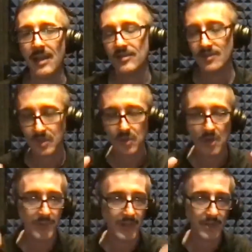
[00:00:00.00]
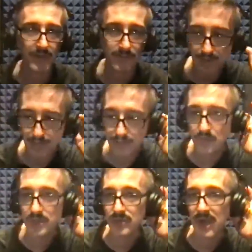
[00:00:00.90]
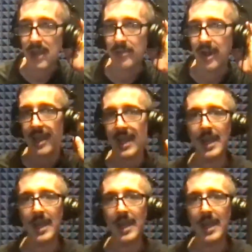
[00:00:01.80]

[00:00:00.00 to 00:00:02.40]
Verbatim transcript: as to quote my great friend George Rabbit,